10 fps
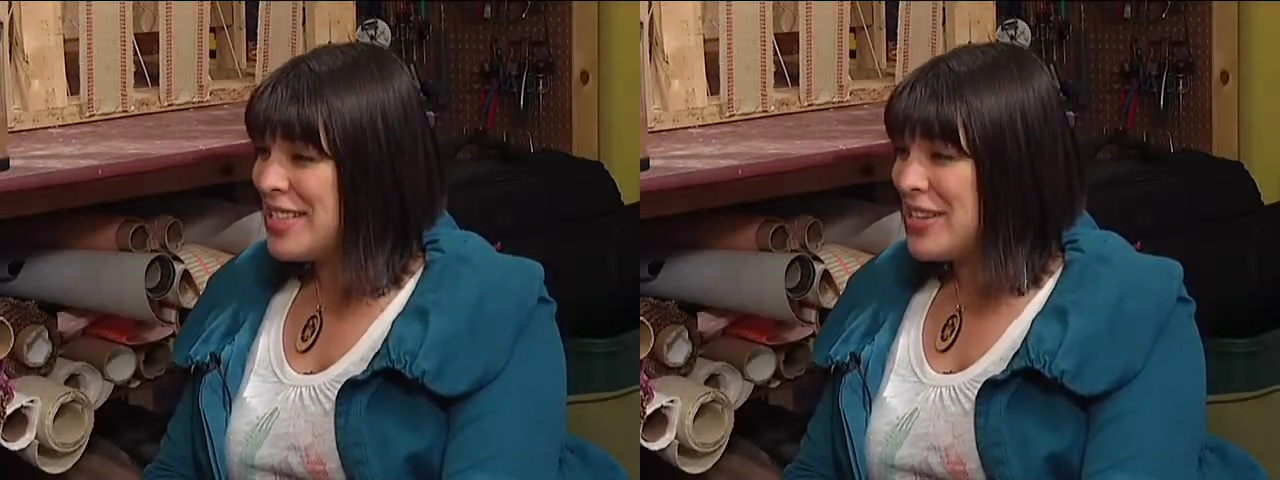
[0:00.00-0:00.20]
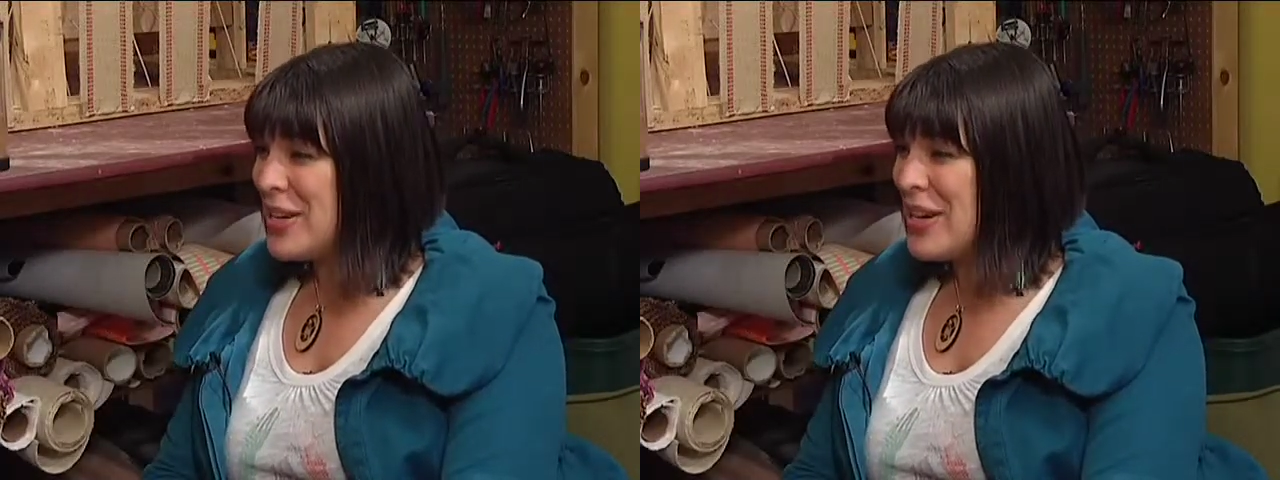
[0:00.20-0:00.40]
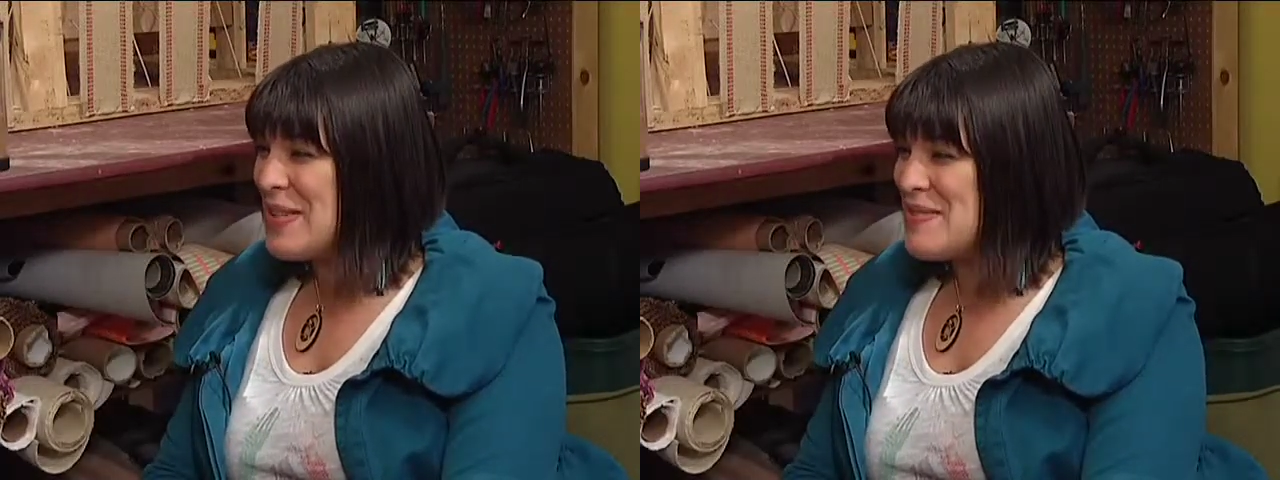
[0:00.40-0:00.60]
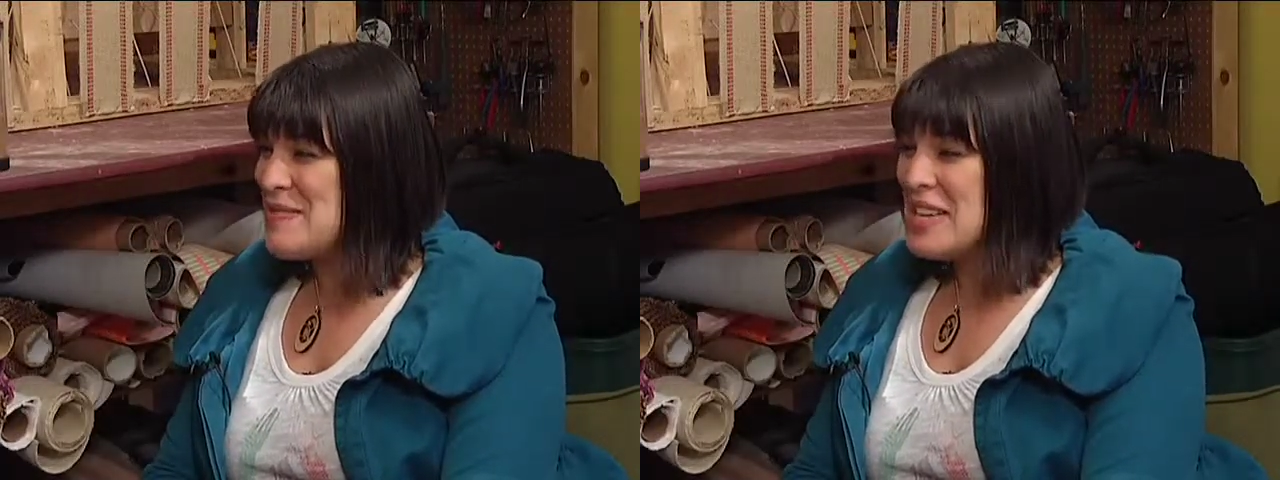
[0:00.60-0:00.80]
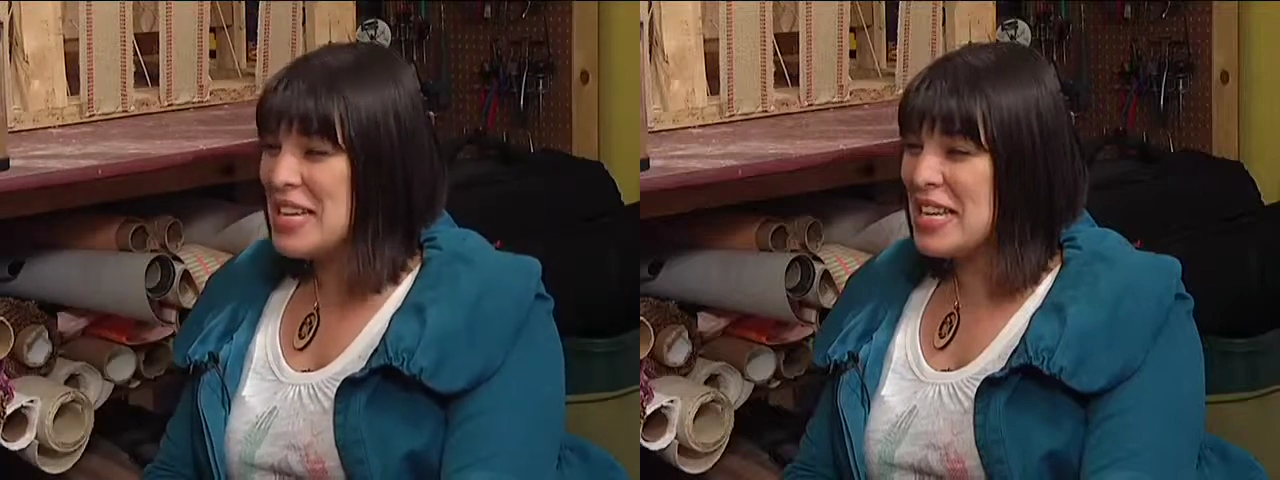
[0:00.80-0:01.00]
you,
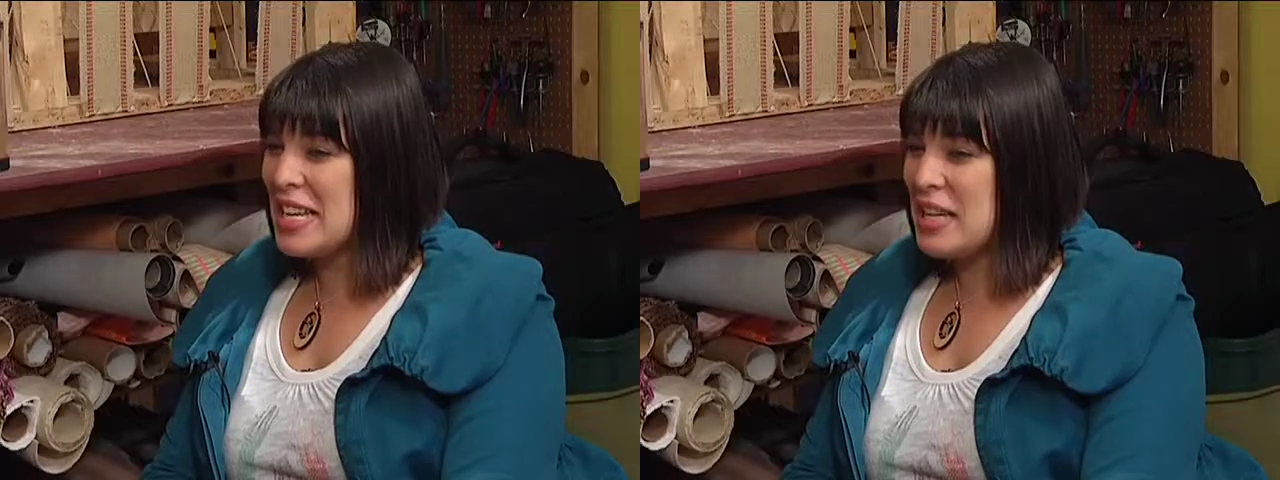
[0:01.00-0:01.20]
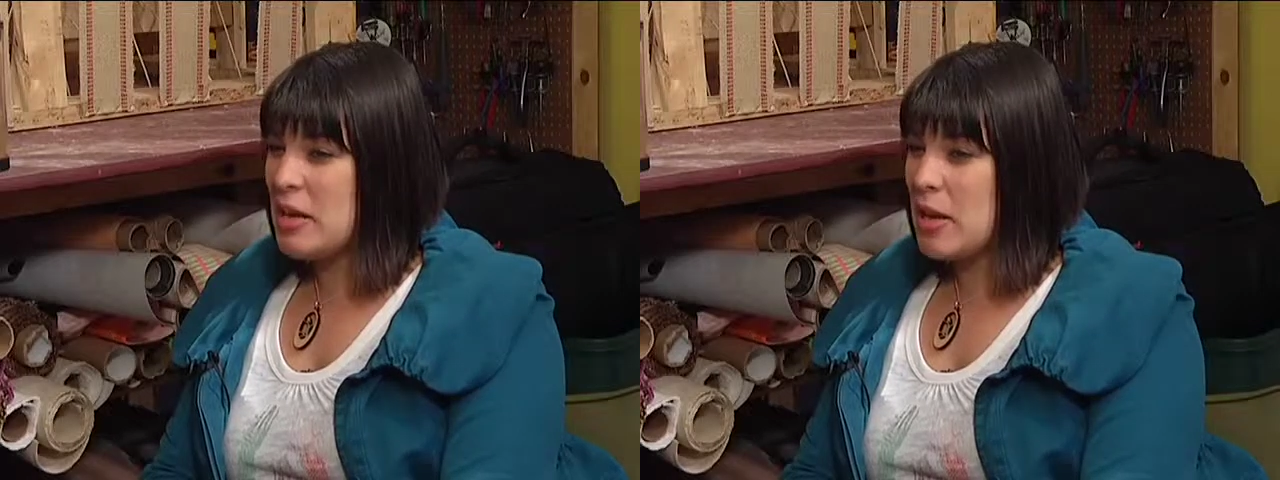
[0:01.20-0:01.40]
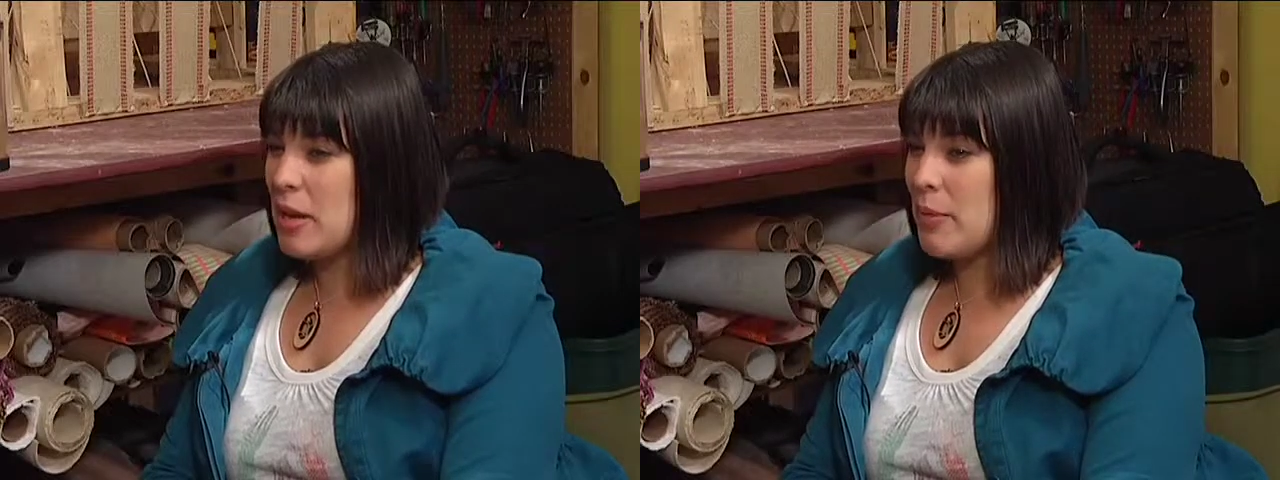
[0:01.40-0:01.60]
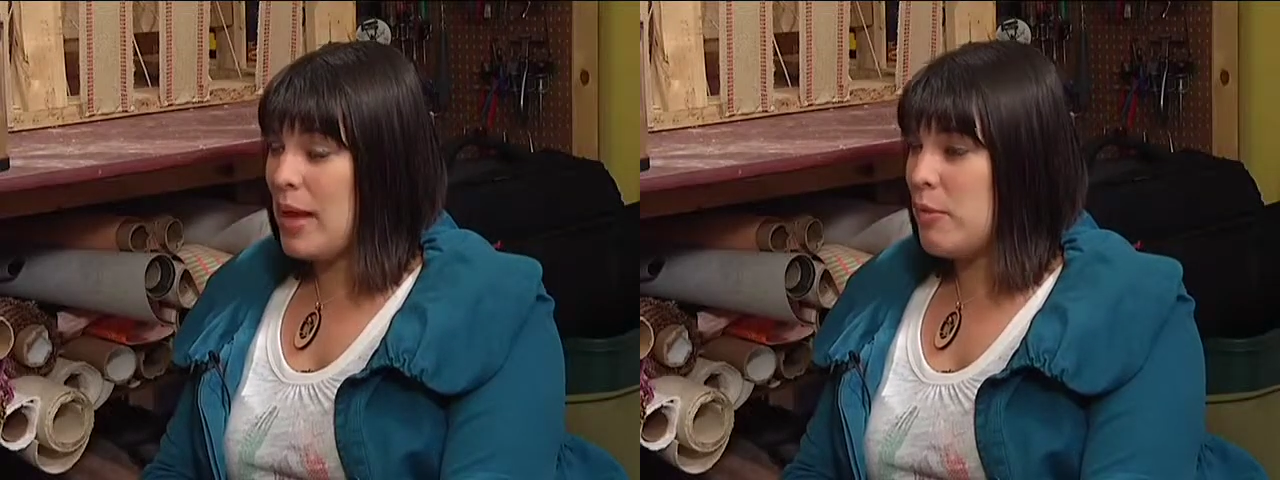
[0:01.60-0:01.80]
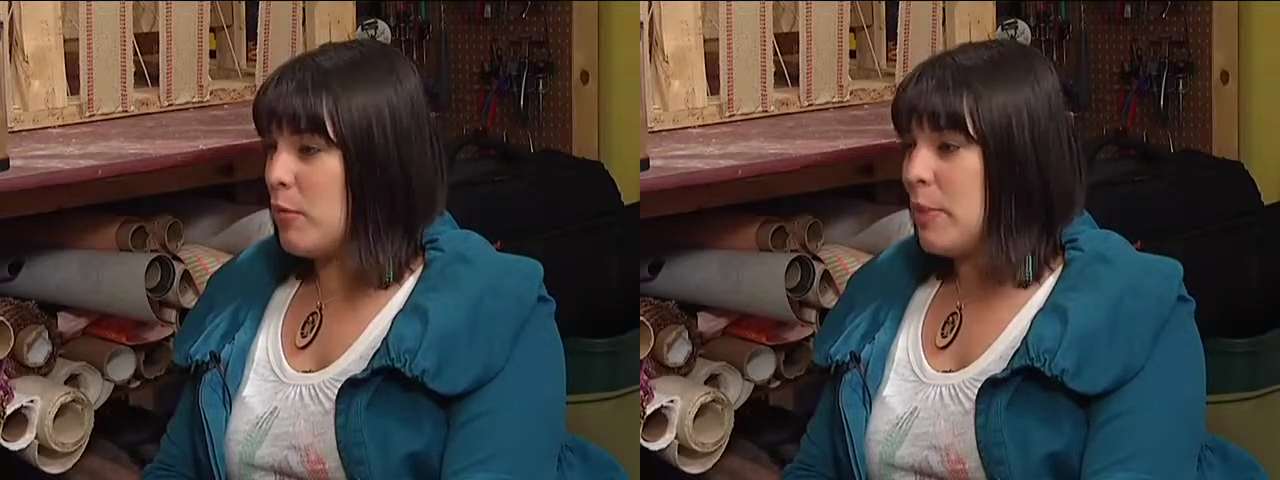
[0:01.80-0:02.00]
it
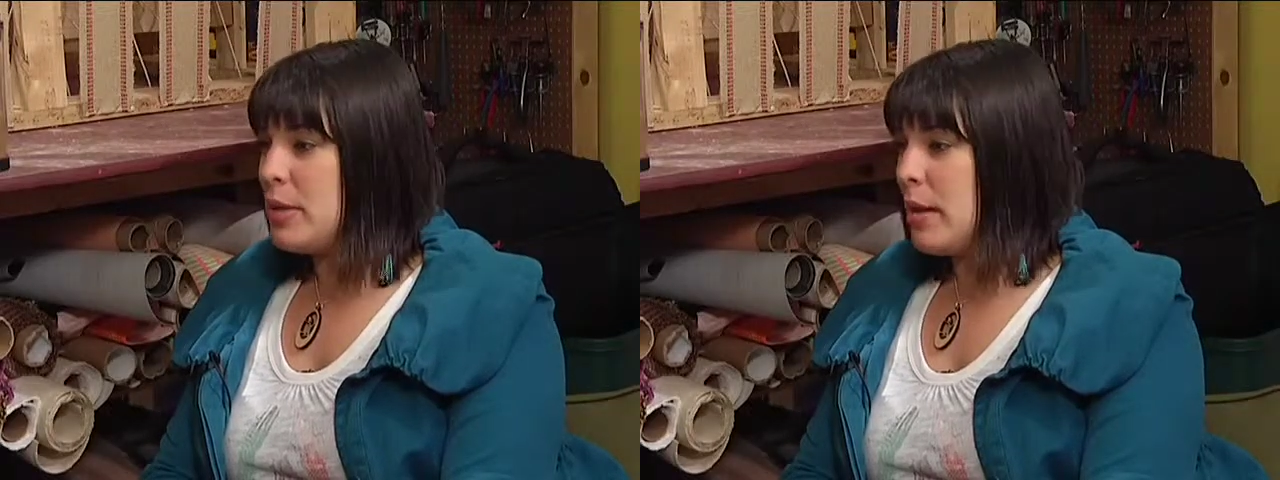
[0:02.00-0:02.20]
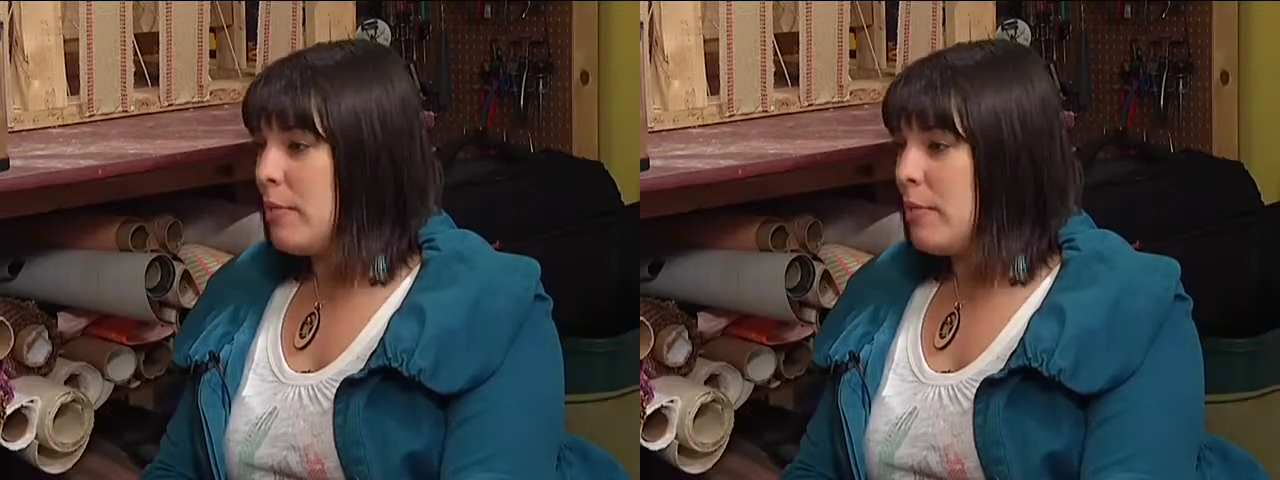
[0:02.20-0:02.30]
had been ripped up.